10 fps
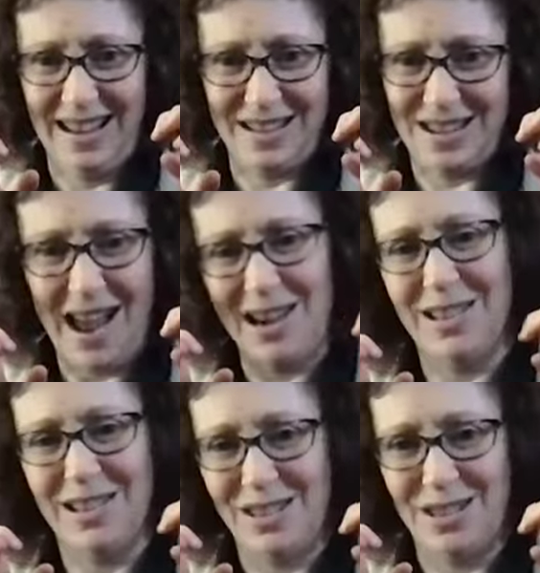it's
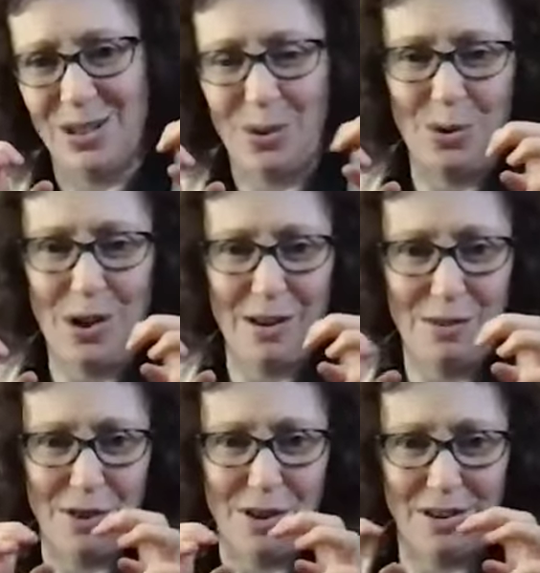not so
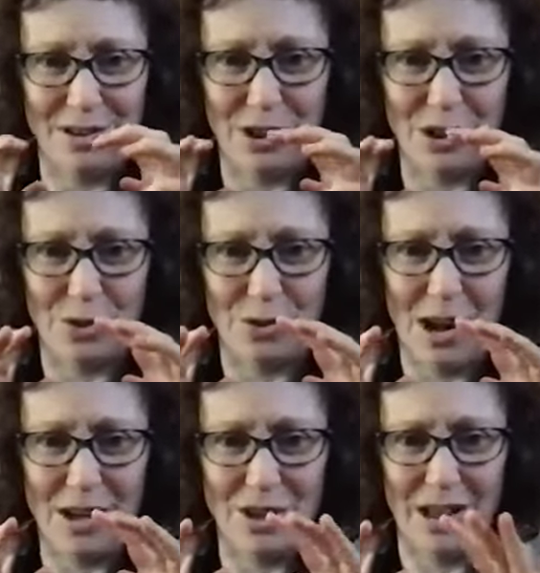great for
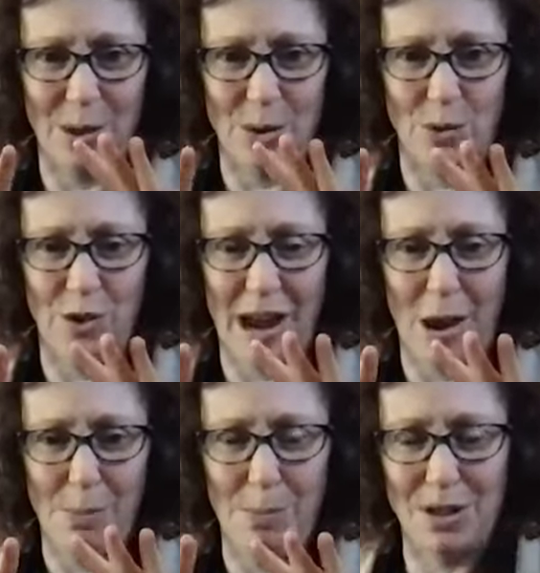stretching those feet
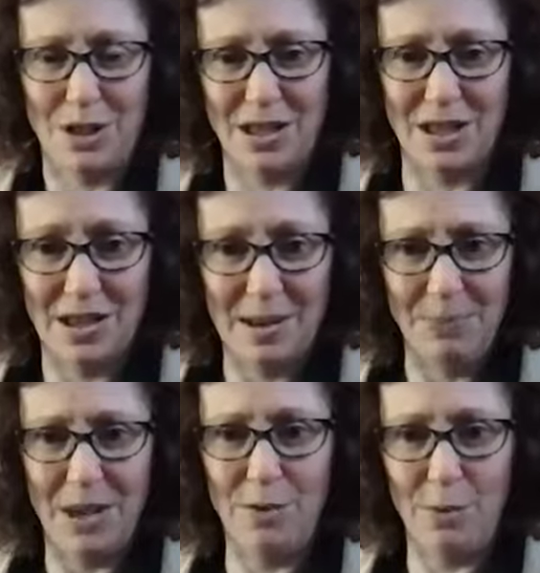out, but just
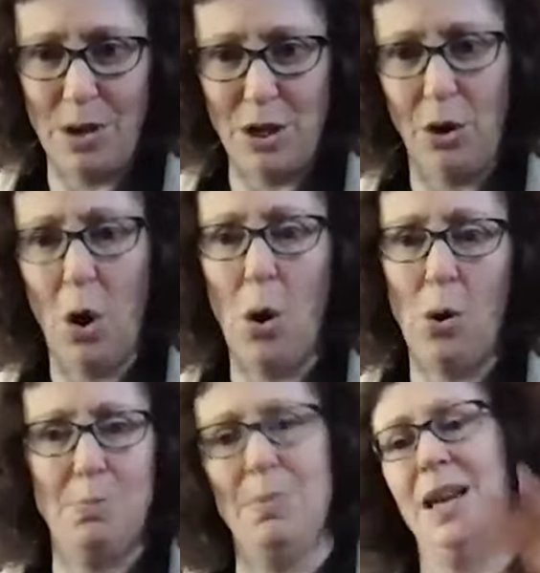even when you're
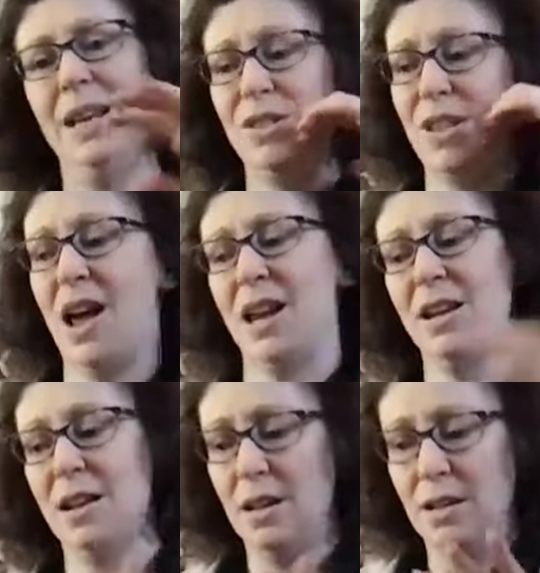home
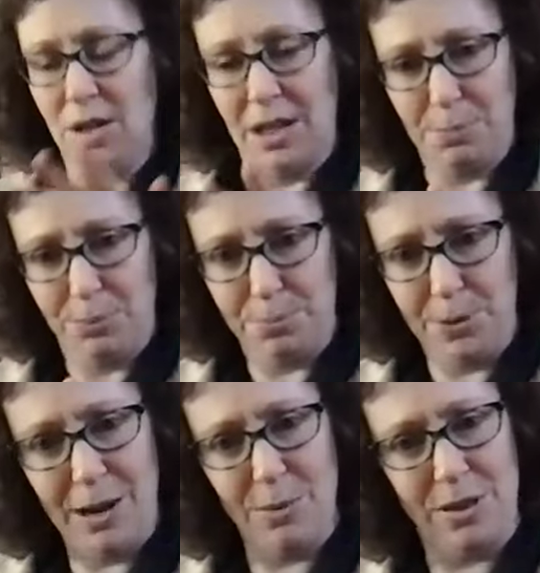inside, you can
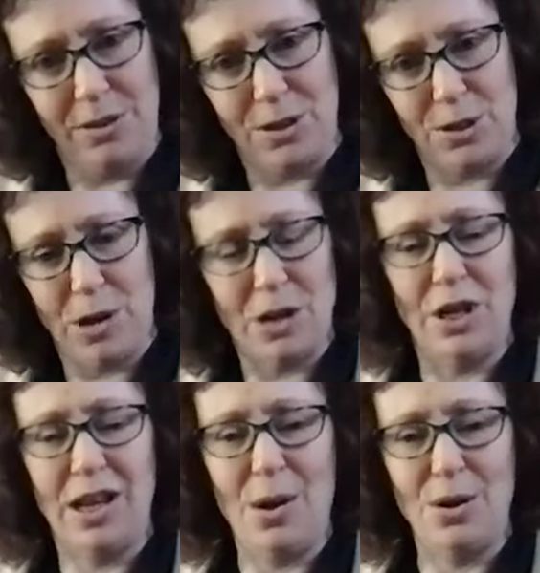play with
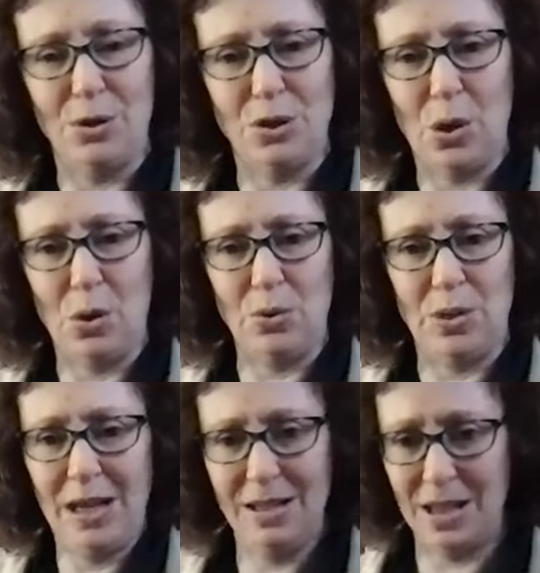stretching out your
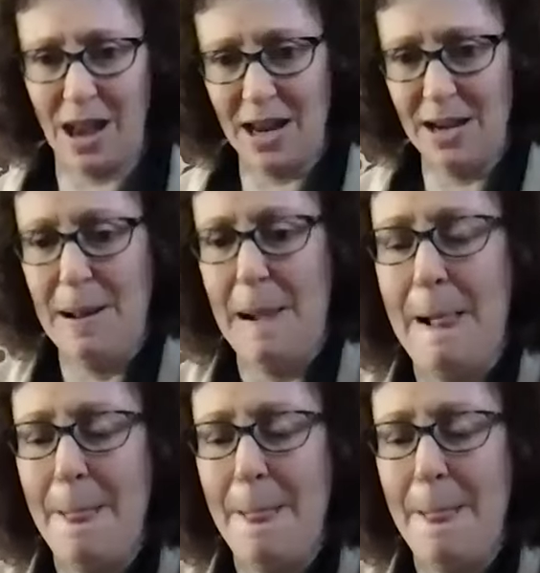toes inside,